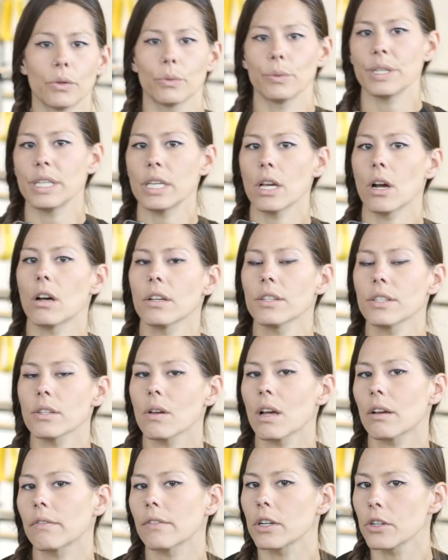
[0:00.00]
We also
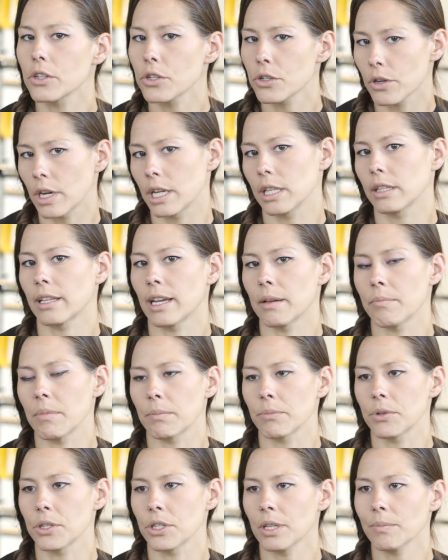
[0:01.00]
have our Strength Lab
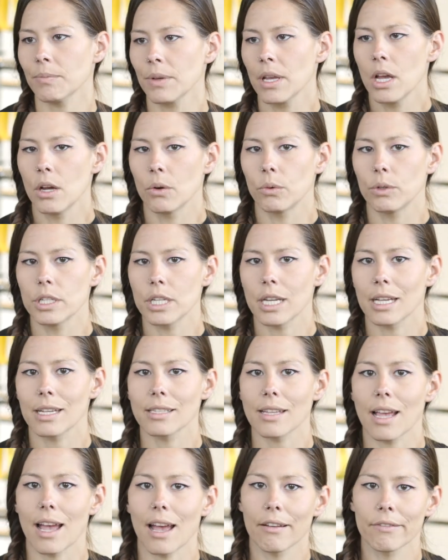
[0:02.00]
membership, which
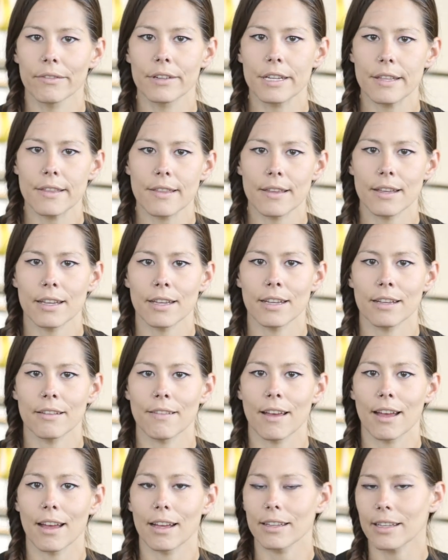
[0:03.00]
has everything
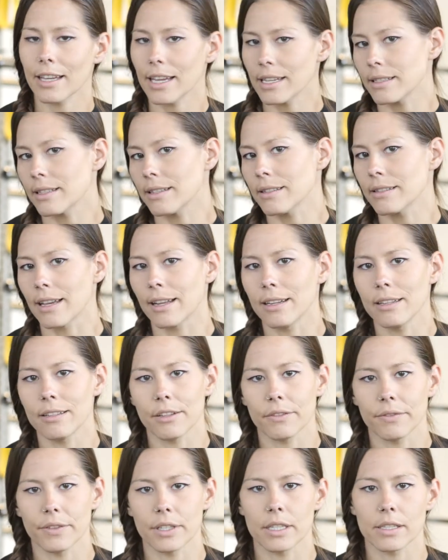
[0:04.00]
that Casey said in
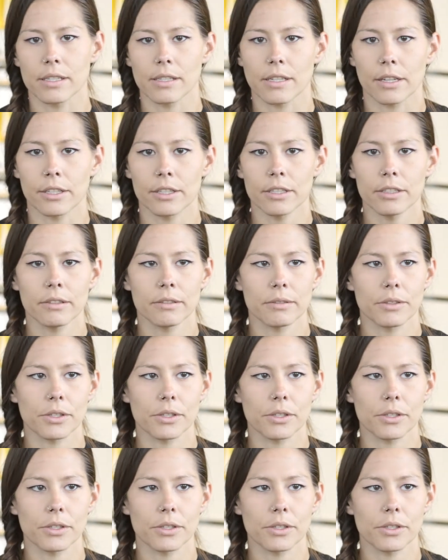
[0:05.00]
the fitness center.